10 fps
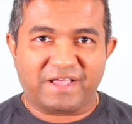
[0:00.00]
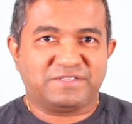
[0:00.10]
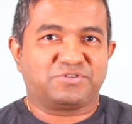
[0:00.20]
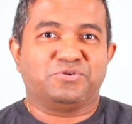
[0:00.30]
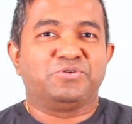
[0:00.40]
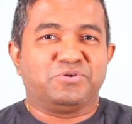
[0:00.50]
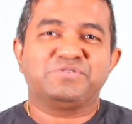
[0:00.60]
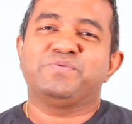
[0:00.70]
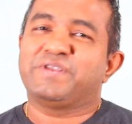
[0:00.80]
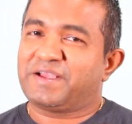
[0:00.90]
I saw
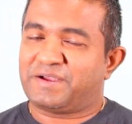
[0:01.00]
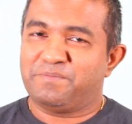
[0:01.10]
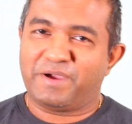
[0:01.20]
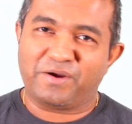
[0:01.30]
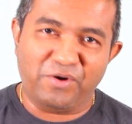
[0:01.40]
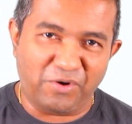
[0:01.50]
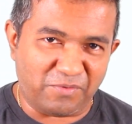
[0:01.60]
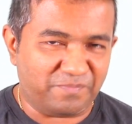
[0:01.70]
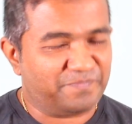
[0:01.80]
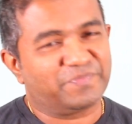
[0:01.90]
those when I come back
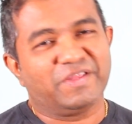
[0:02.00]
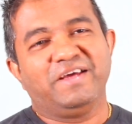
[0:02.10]
home.